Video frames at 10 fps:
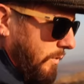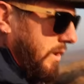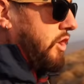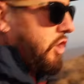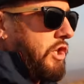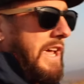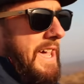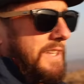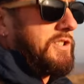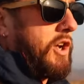Which
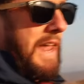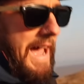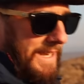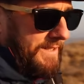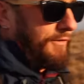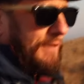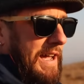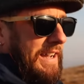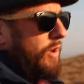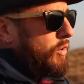shades on ant
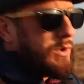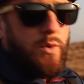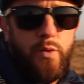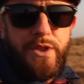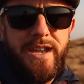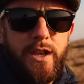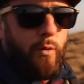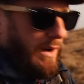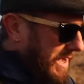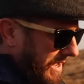flak. Who do you think
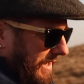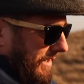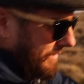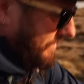you are?